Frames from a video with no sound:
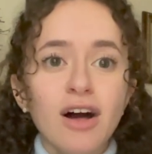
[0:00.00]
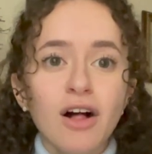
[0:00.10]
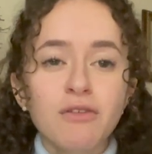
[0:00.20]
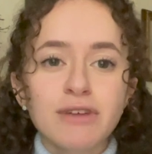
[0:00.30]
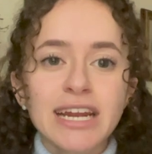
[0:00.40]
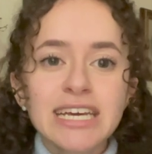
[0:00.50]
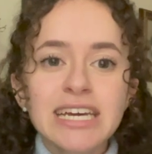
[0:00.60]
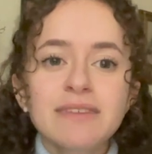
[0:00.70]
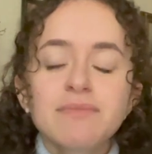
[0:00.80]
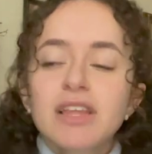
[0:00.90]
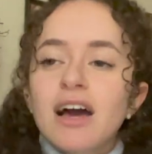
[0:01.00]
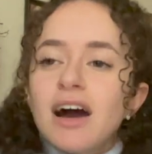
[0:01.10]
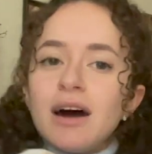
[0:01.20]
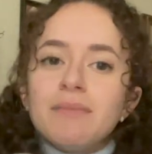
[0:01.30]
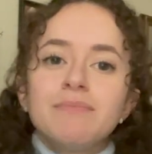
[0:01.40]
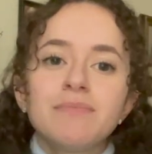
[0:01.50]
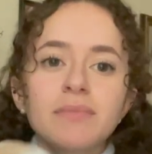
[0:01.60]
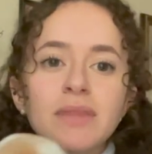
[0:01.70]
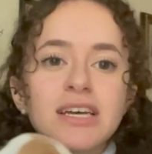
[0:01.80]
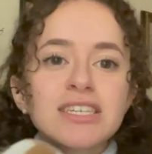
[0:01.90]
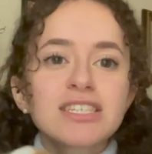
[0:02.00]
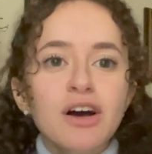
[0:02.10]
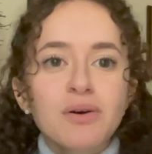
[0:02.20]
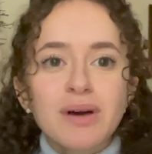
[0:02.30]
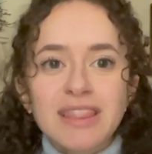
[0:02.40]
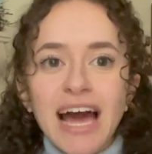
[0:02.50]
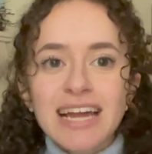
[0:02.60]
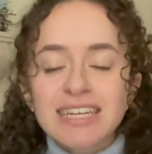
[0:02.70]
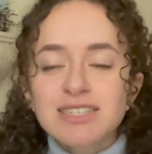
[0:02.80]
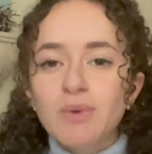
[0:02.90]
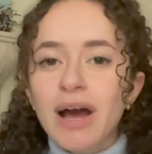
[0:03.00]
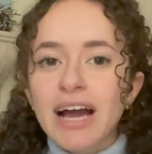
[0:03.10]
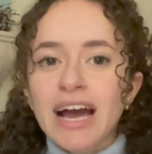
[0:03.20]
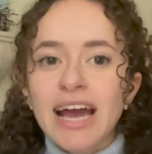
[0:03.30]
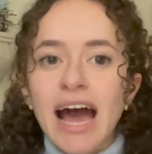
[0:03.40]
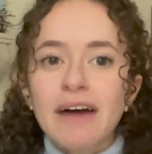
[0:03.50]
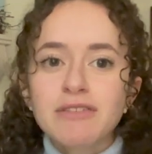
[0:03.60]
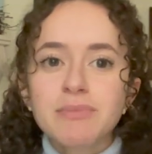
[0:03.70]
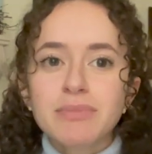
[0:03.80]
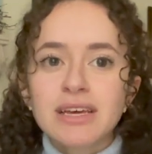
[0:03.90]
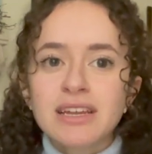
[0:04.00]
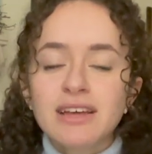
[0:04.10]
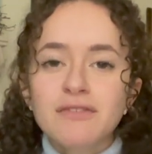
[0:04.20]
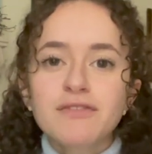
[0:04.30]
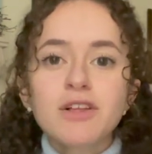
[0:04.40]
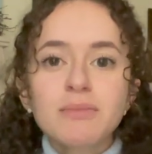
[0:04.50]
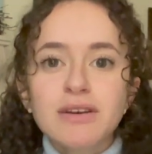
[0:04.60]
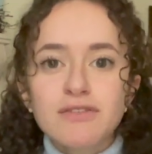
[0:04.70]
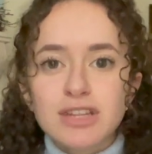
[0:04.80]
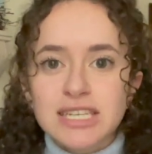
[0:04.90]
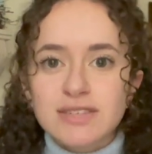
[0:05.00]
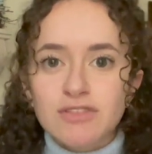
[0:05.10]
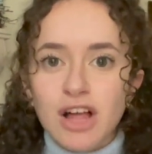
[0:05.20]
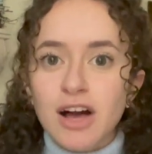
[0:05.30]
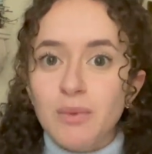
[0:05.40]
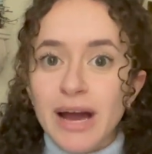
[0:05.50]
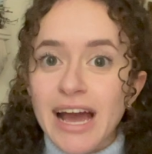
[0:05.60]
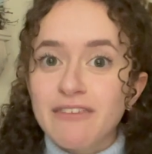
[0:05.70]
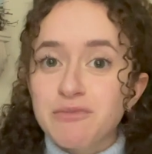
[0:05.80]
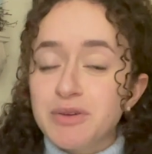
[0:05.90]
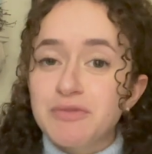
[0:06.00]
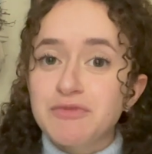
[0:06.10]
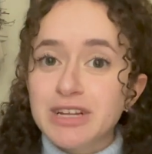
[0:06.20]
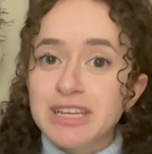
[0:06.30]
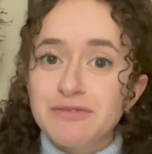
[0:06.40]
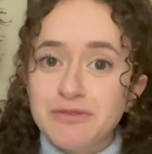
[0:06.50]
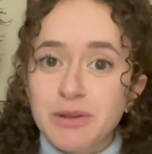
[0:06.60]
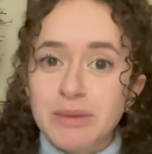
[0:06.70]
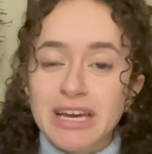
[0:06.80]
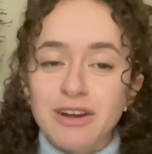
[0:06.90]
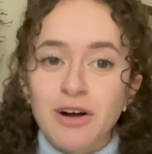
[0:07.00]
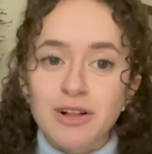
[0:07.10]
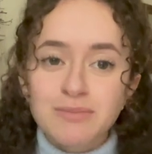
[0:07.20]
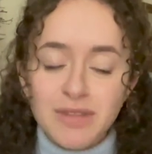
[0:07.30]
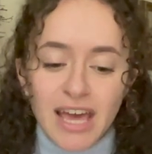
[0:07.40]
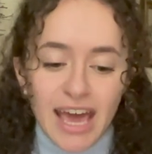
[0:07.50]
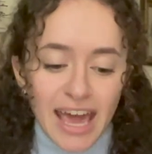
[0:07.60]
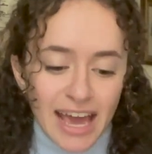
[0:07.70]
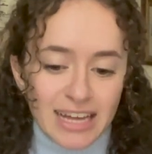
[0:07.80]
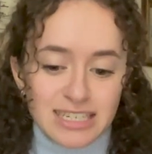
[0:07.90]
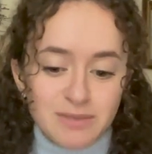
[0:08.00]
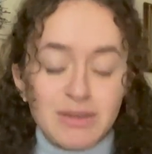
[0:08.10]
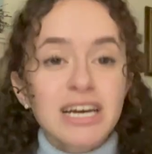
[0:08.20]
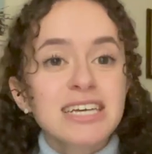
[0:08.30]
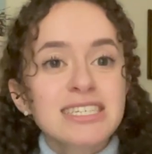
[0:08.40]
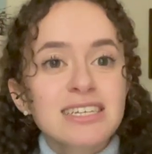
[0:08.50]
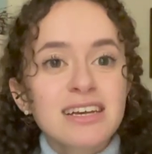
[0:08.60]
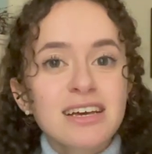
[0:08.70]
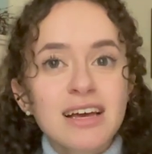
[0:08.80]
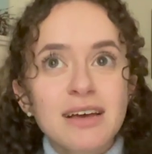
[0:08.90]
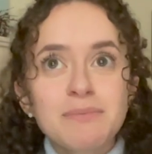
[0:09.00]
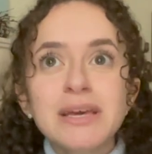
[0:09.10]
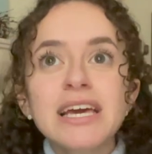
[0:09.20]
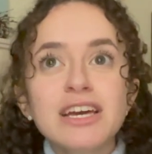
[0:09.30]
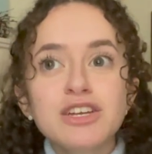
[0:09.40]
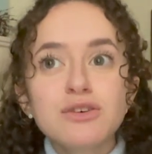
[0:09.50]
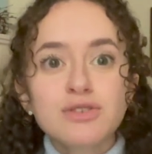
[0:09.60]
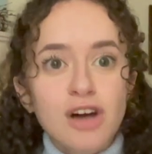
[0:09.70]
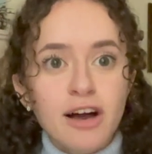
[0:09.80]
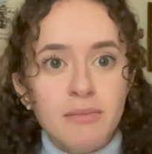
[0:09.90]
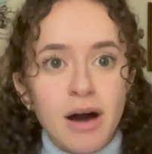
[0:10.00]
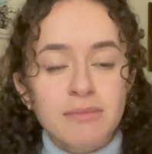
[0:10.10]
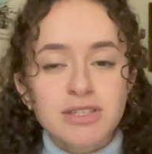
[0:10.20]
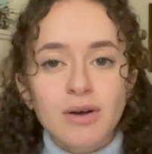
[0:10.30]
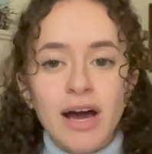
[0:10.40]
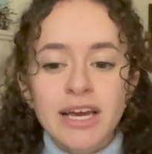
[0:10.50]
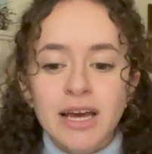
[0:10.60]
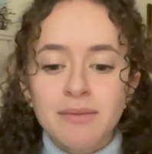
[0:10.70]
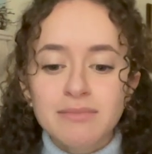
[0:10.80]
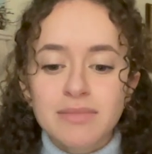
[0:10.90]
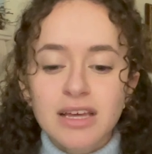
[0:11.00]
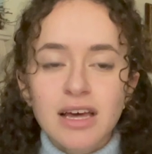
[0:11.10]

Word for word: already um so that is why I haven't been filming for this vlog, why I haven't been really filming at all. And because being a new dog mom, so I am